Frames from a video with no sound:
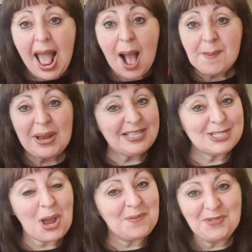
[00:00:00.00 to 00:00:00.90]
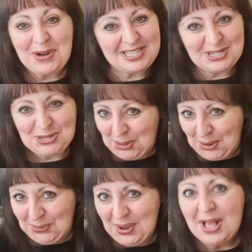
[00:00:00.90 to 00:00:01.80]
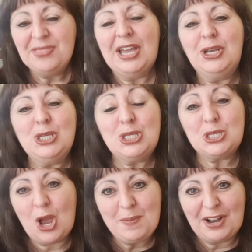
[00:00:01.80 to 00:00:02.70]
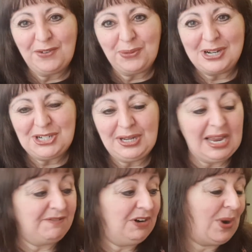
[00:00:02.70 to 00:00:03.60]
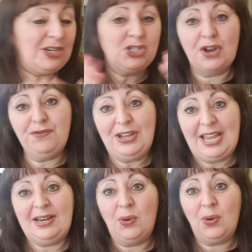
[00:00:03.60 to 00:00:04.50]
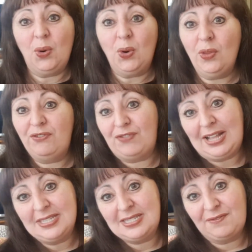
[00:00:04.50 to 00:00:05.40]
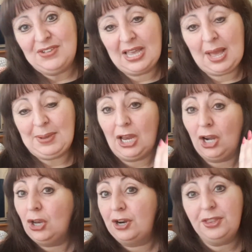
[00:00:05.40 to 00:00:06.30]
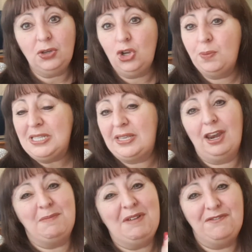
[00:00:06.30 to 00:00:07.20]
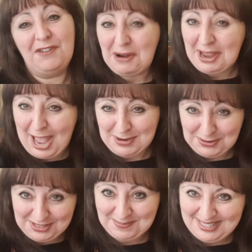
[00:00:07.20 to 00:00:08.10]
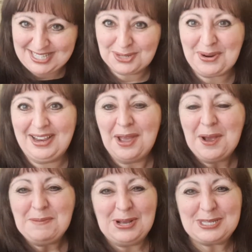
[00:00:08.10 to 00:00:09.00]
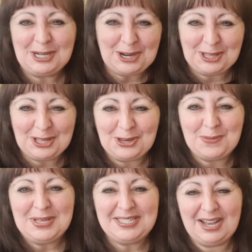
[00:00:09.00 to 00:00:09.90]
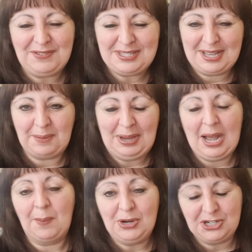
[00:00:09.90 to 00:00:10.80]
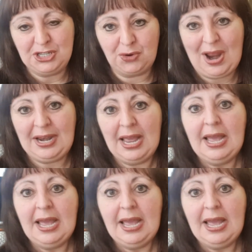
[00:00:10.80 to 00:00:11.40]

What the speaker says: But it's time for us to go. Thank you so much for watching, everyone. Don't forget, all the fun stuff is coming. A lot of the newbies are going to be very happy with me this week because a lot of the newbie stuff is coming up, which is great.